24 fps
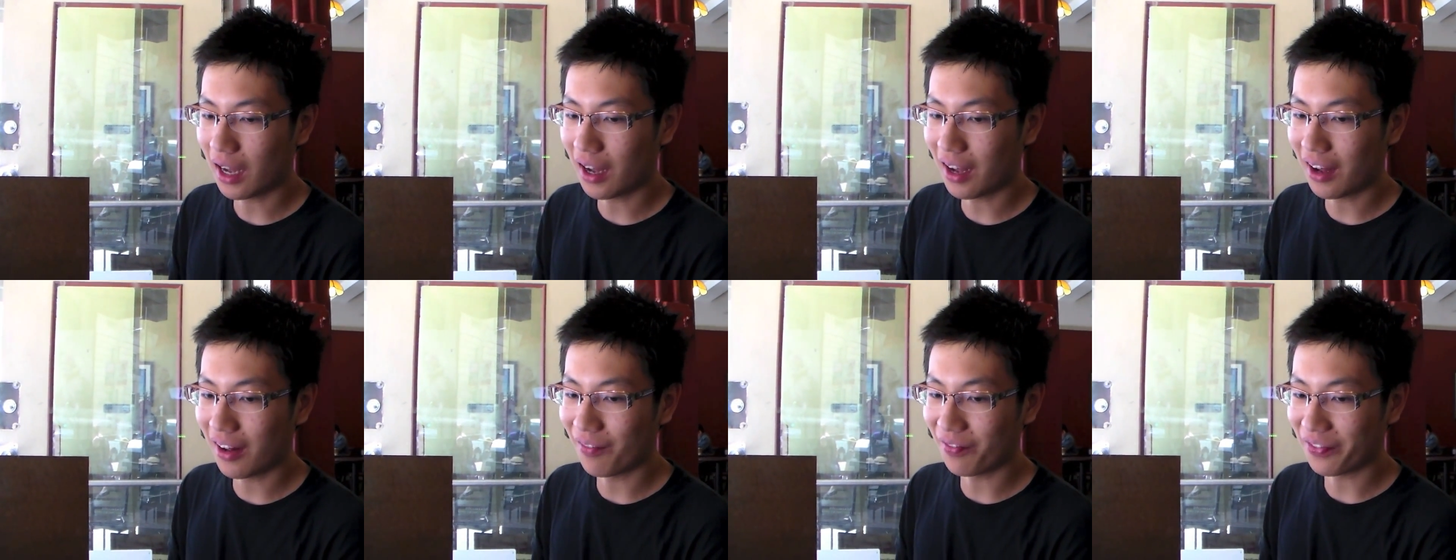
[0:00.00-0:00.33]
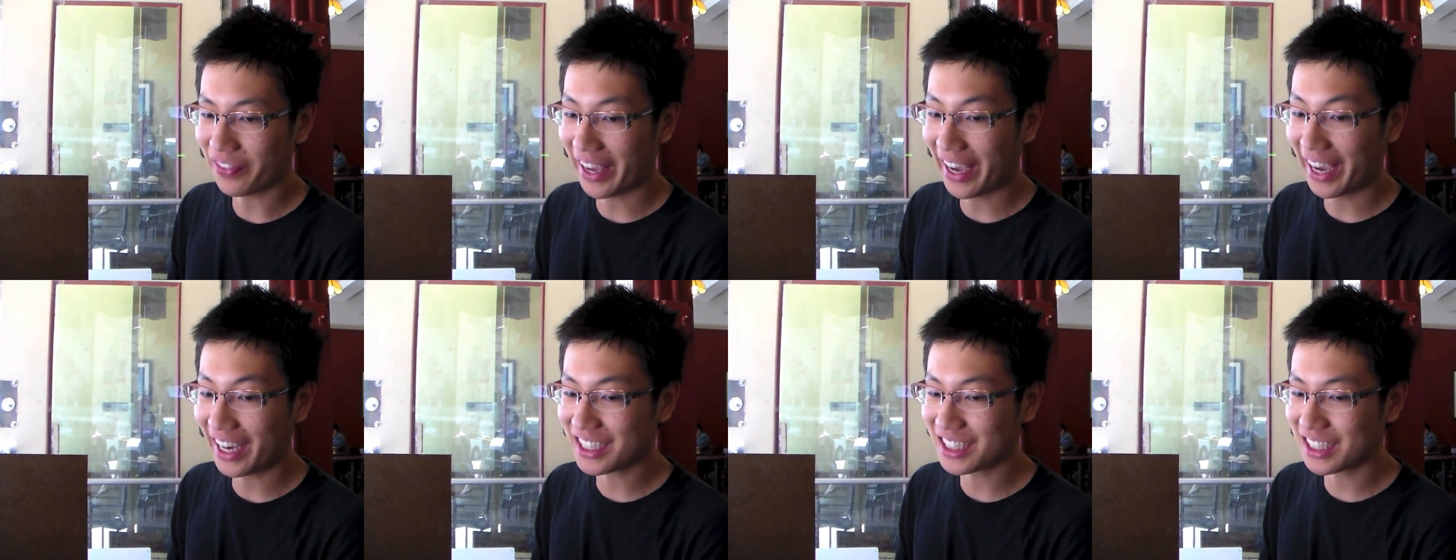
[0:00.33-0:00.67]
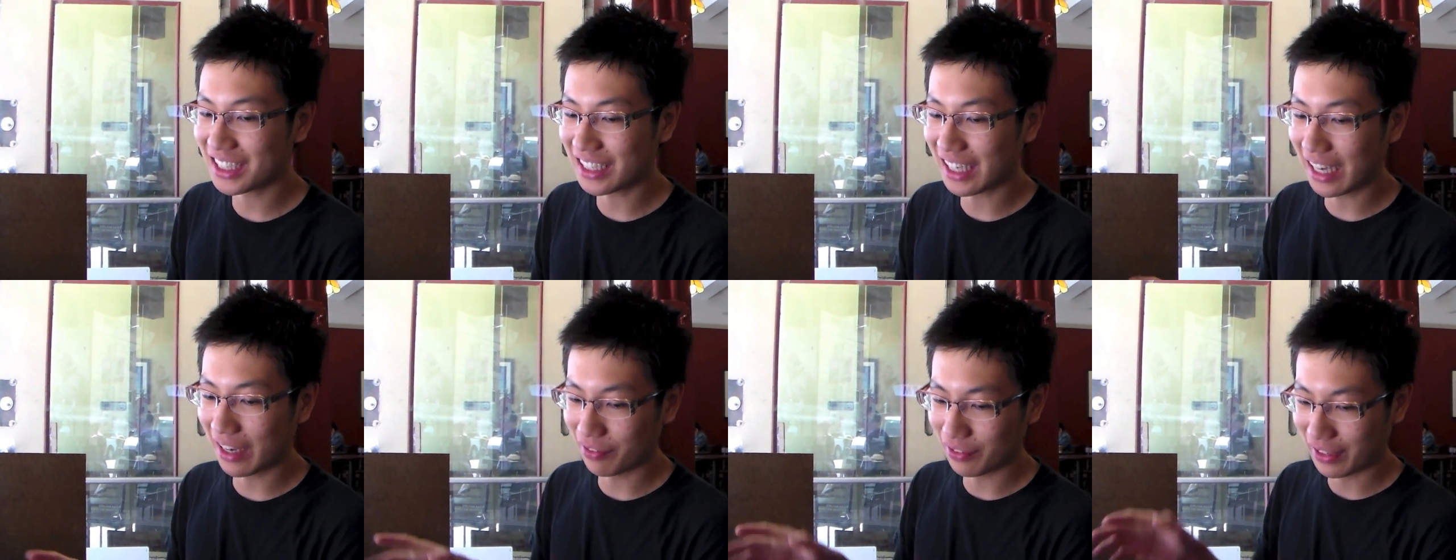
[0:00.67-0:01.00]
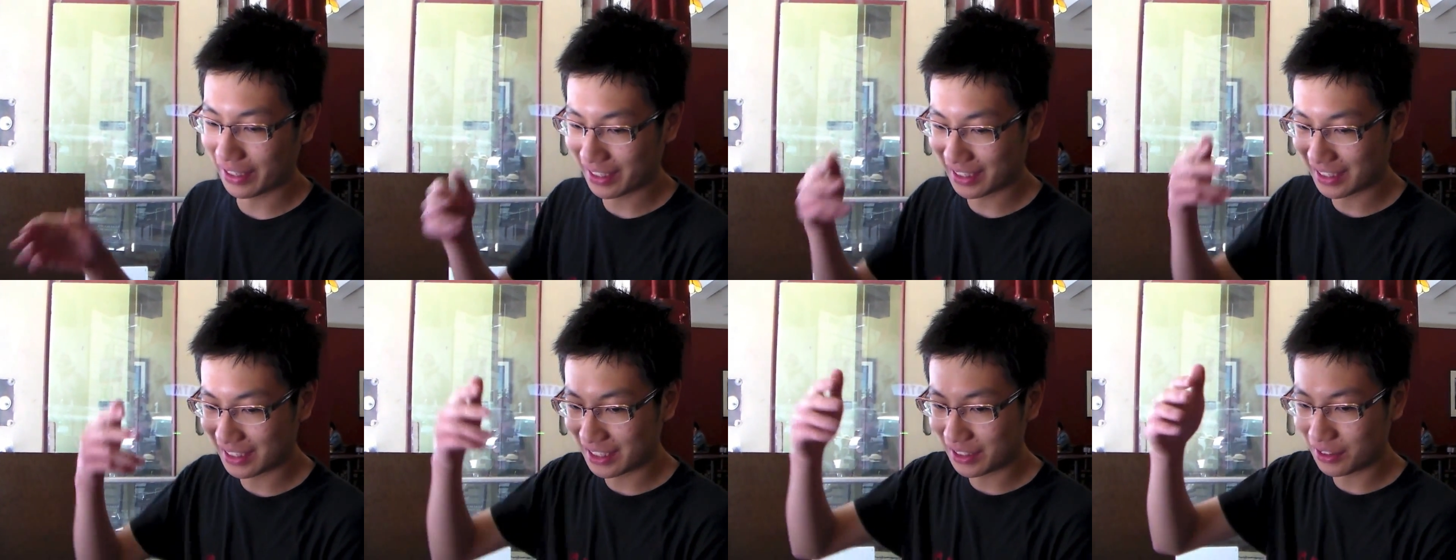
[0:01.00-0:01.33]
I actually have
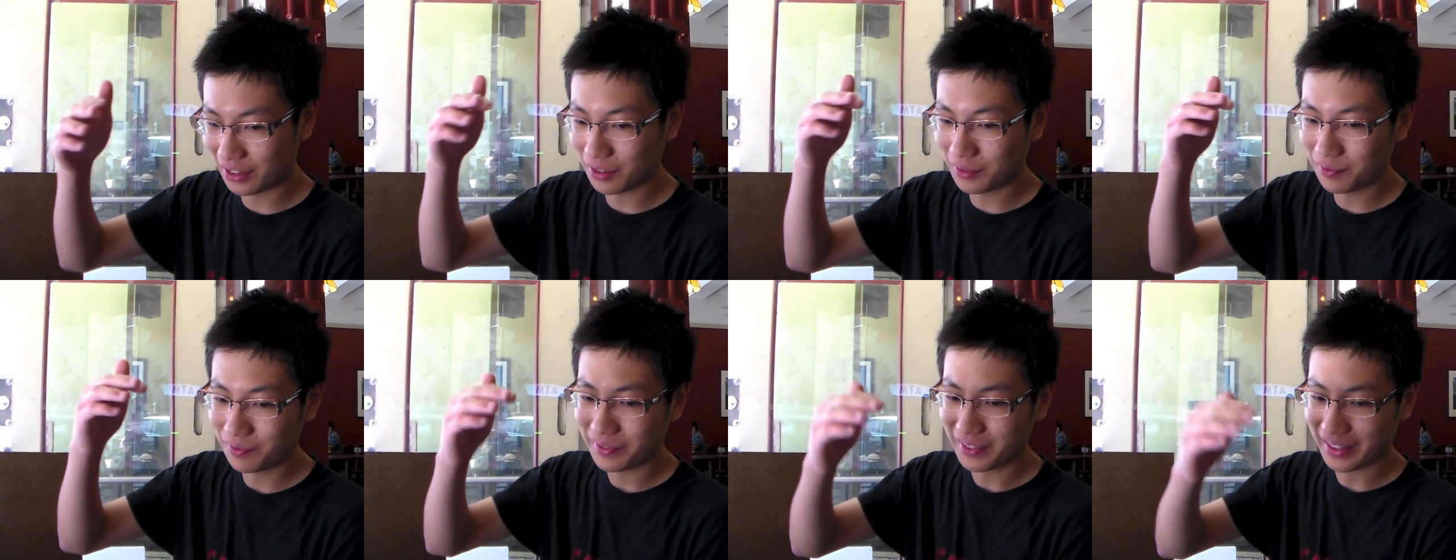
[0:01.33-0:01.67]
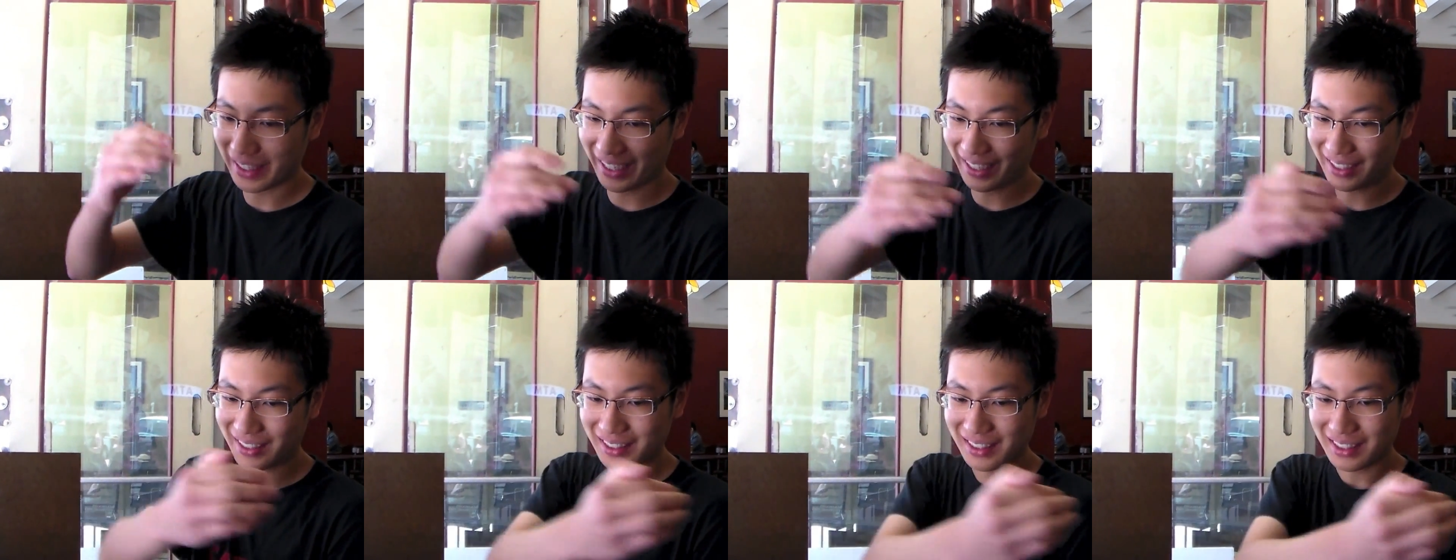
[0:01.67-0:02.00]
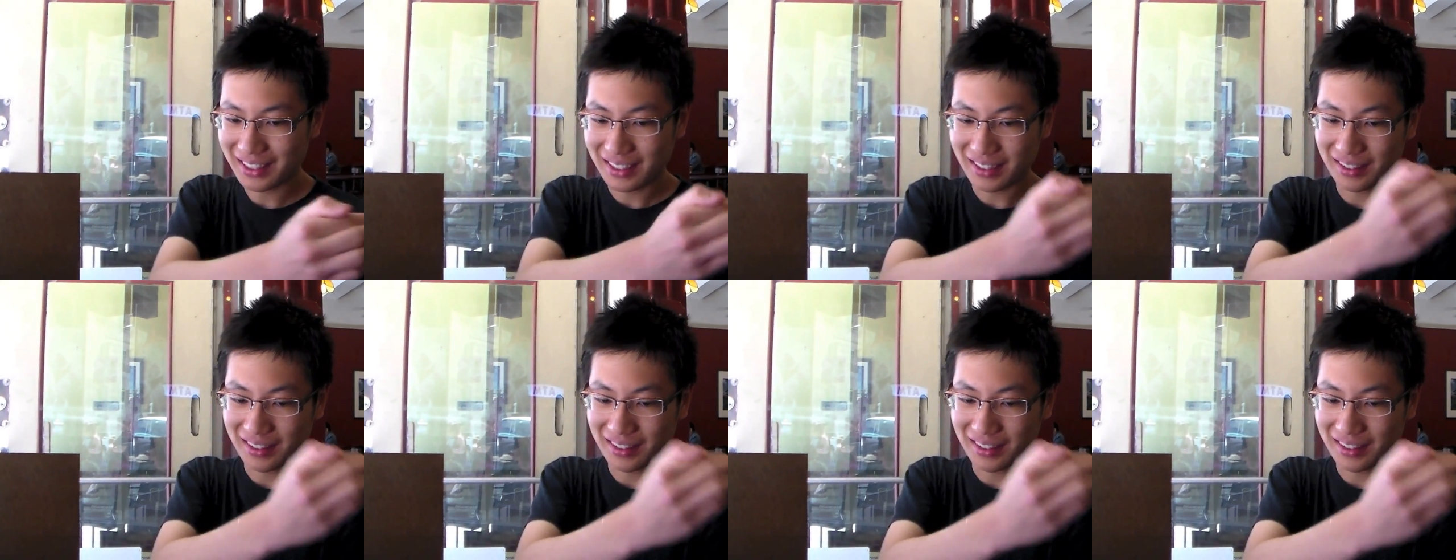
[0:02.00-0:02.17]
like a little, like,